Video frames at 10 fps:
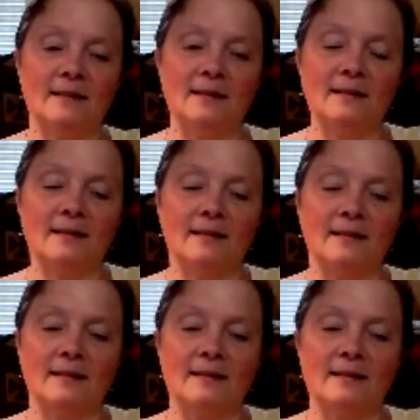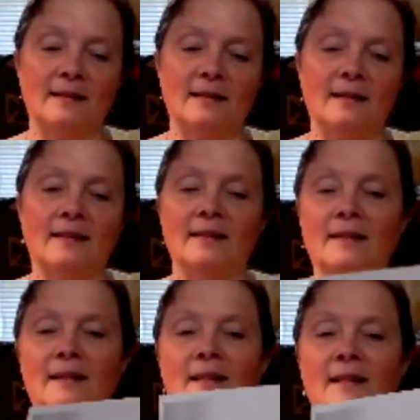
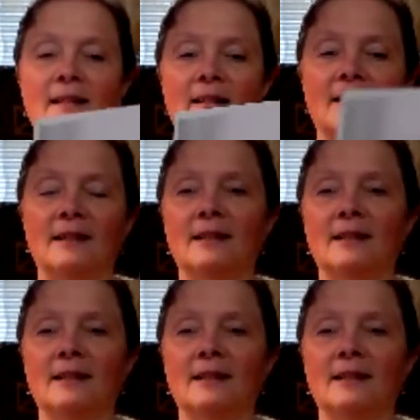No one is speaking in this clip.